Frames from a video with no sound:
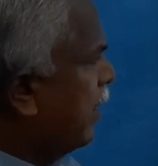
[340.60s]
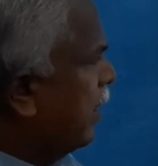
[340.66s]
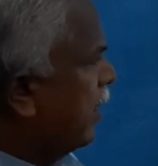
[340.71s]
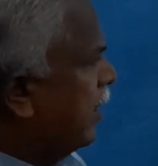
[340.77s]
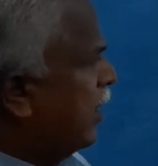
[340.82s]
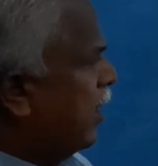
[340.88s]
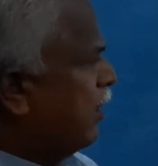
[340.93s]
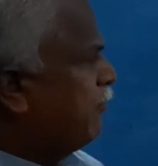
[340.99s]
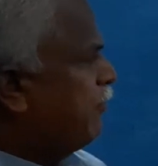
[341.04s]

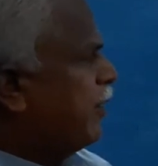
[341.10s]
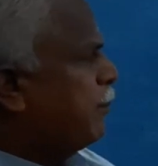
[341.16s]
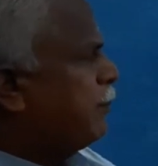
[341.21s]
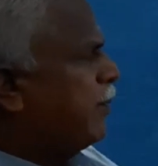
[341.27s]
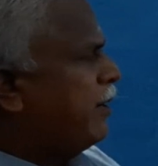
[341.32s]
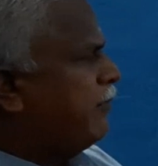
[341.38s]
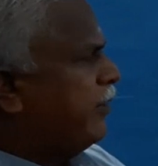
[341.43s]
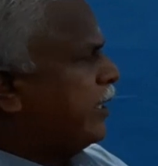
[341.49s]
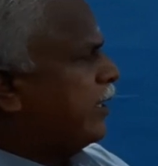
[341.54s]

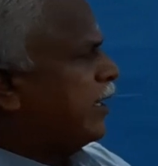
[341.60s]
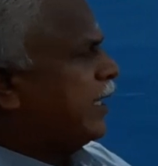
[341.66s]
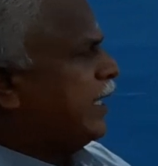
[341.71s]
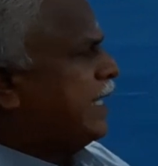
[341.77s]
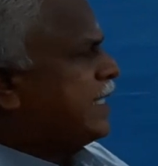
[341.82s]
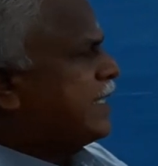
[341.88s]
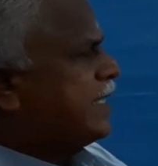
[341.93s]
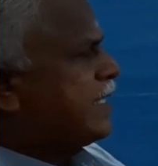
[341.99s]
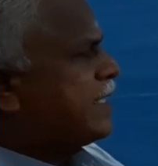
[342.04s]
Not-for-profit
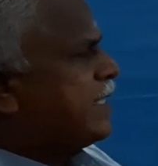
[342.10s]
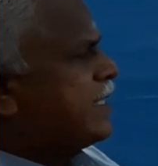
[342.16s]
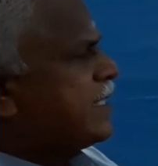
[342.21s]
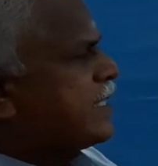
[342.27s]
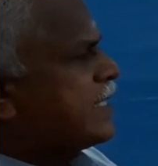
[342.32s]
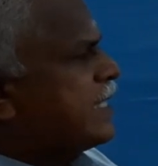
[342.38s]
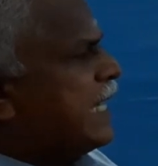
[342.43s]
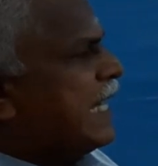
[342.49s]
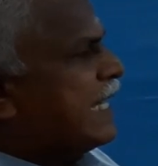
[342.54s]

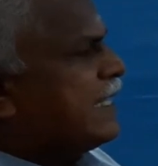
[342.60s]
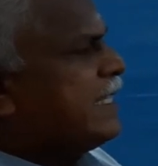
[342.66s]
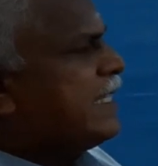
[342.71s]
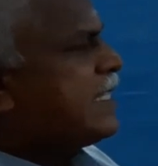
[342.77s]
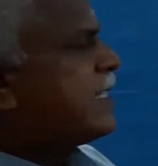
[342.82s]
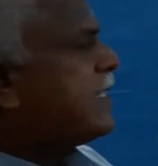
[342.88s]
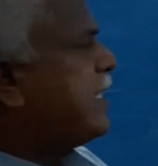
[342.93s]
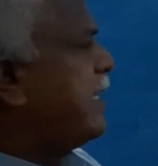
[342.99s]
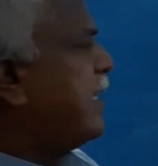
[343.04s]
organizations
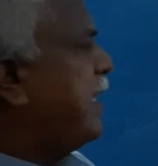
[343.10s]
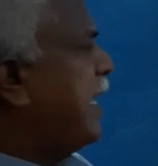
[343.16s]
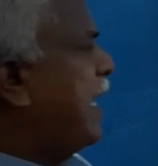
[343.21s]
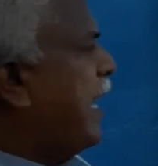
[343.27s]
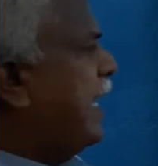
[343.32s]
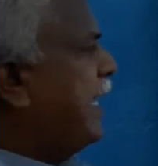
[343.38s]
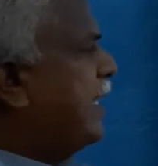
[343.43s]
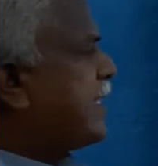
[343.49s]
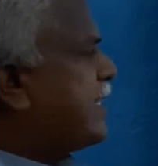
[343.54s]
registered
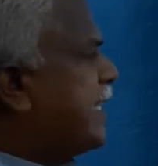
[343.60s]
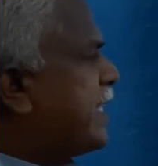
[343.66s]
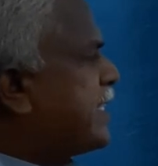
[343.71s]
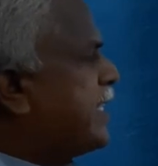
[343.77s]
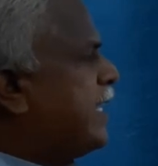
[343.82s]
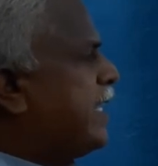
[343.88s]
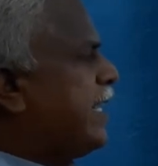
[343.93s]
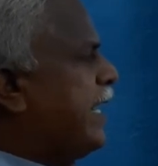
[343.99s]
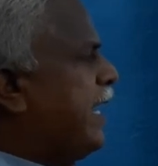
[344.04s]
under
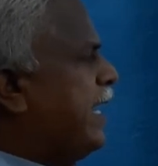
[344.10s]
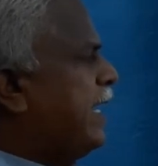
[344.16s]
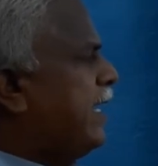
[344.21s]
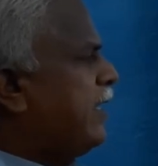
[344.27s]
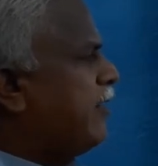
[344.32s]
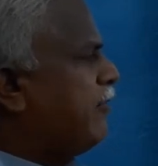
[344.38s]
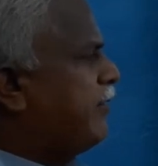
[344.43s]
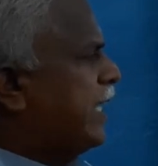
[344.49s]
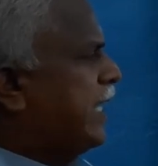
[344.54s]
Section
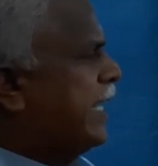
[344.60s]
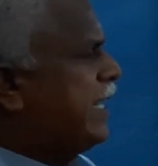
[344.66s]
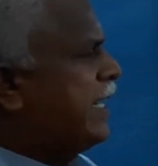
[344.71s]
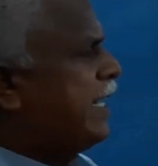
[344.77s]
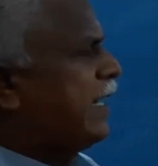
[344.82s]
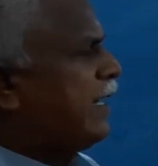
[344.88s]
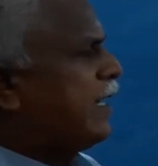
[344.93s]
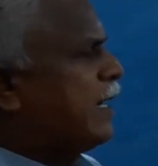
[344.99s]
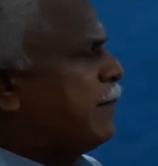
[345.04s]
8 of the
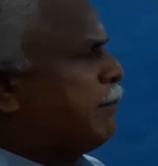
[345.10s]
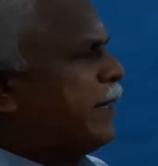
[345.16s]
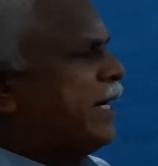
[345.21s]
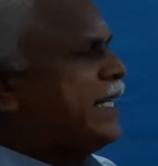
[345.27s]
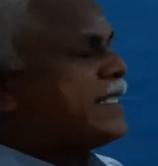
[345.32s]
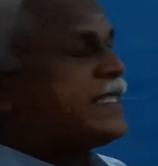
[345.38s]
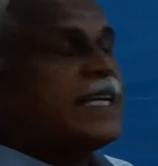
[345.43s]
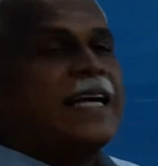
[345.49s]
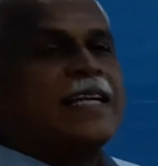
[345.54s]
Indian
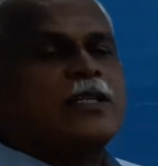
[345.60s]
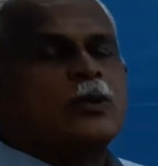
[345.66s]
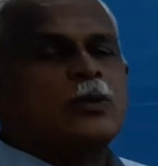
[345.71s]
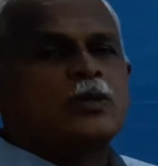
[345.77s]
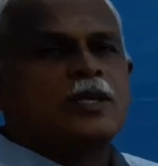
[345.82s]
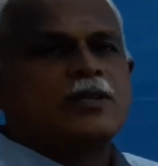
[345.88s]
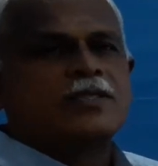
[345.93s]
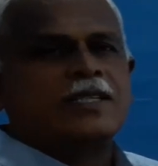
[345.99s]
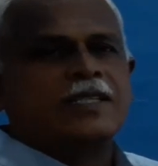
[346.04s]
Companies Act
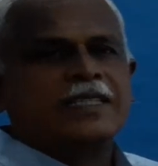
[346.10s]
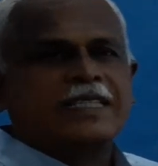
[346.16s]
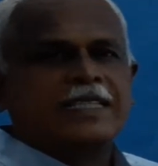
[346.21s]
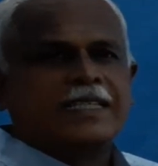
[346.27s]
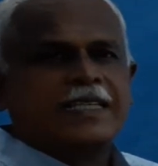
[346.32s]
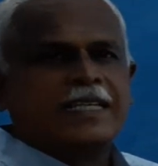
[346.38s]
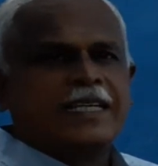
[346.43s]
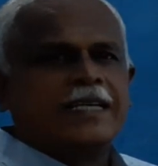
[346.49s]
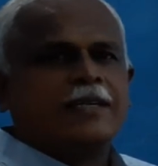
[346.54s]

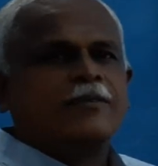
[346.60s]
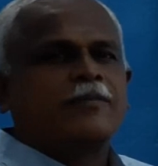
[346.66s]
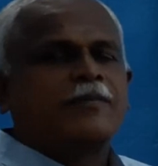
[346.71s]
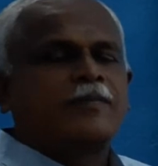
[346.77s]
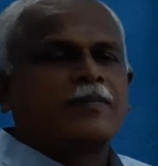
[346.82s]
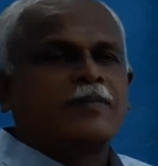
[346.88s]
2013.